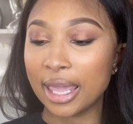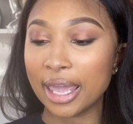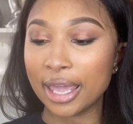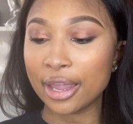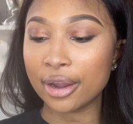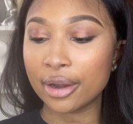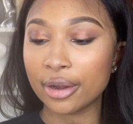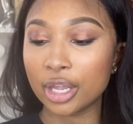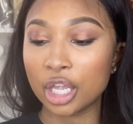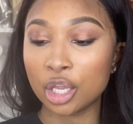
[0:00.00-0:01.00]

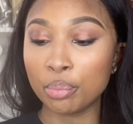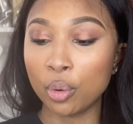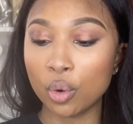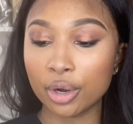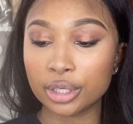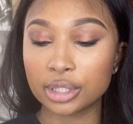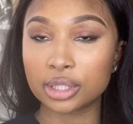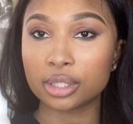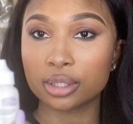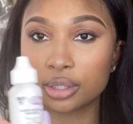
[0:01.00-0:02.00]
Hair
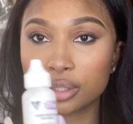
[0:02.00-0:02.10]
Imports,